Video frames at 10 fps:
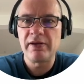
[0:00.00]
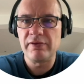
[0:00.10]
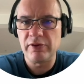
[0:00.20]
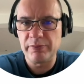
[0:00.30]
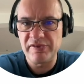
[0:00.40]

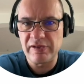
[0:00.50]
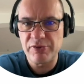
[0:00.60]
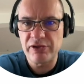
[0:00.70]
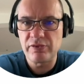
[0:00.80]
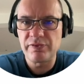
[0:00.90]
It will be
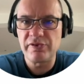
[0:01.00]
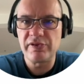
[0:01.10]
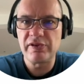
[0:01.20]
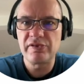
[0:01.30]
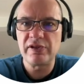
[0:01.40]
subject to
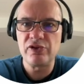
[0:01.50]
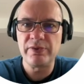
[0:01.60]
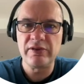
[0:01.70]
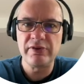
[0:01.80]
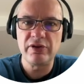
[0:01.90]
physics, and
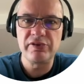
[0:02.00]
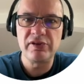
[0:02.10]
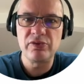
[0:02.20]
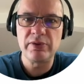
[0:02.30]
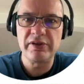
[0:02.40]
real
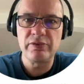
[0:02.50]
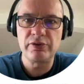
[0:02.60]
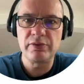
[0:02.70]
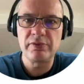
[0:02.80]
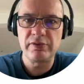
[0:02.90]
velocities will
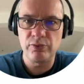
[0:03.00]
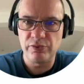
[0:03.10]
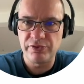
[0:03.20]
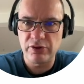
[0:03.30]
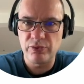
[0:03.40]

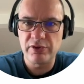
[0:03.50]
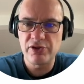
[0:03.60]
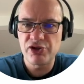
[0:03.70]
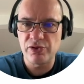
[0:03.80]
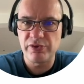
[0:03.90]
evolve slower,
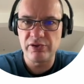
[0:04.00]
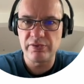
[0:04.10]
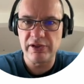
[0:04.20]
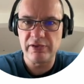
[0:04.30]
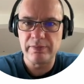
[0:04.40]
shown in
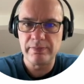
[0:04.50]
green.